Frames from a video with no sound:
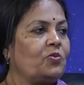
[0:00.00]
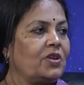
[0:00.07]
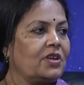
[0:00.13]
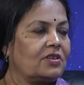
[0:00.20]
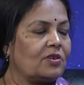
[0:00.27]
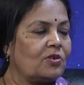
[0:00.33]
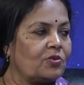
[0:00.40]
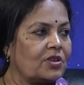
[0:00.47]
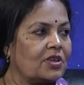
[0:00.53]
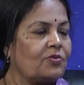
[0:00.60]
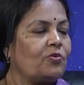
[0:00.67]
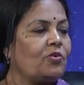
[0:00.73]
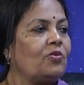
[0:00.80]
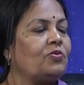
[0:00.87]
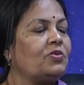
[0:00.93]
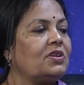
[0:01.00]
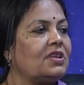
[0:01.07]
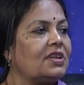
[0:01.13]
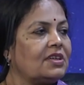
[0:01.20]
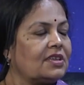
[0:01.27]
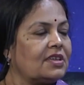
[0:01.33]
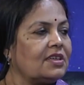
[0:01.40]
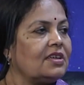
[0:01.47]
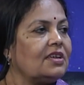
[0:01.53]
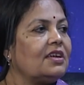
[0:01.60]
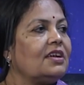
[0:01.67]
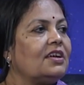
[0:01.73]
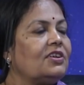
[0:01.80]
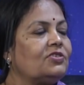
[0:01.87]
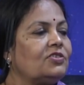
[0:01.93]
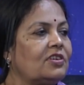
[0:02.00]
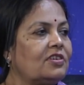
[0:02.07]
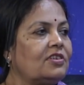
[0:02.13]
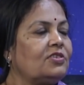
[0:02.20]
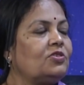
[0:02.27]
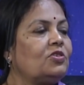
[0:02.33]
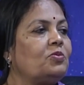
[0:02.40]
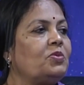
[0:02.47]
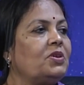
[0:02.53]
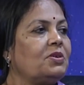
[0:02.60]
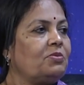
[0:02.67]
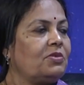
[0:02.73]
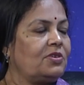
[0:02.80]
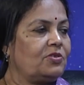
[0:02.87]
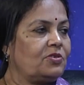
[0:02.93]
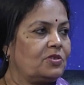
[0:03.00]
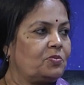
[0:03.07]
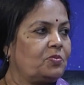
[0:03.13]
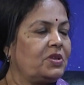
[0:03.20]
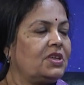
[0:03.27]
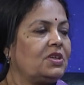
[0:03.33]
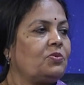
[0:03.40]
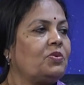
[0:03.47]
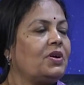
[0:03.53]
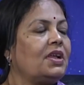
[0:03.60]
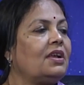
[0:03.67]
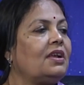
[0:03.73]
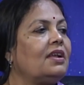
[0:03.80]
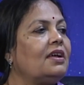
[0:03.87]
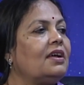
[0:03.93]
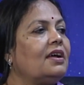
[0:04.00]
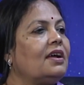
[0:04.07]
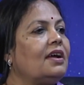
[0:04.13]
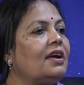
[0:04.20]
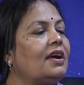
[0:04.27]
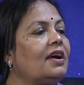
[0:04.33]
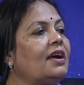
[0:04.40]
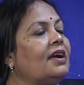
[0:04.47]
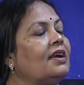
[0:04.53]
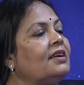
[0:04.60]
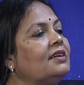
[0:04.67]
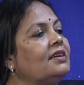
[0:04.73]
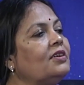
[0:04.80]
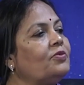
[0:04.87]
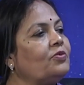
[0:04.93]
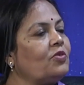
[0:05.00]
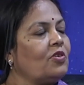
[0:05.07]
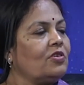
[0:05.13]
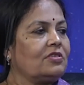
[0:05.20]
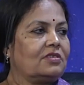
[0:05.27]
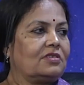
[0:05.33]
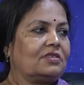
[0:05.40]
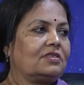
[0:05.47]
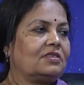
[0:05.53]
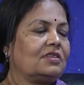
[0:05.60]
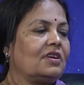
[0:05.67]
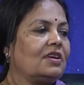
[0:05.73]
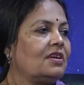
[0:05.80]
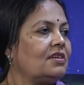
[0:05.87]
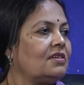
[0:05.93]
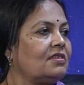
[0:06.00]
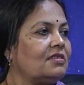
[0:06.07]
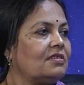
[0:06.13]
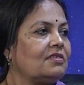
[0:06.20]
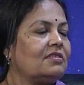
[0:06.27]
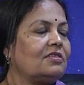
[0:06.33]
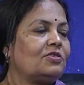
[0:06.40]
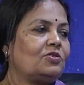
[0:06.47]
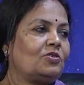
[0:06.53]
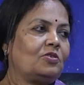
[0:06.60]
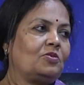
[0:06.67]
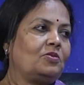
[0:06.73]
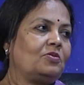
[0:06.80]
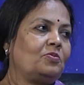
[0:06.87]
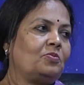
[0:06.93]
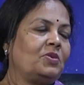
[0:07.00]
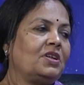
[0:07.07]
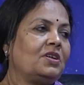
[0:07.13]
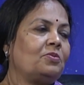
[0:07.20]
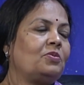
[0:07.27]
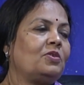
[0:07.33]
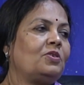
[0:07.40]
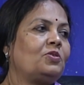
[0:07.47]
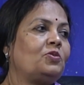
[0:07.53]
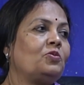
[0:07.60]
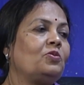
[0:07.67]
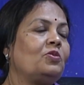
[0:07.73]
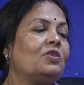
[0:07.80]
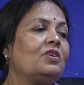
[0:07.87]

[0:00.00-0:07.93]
We are looking forward that children should be able to speak well, and of course should be able to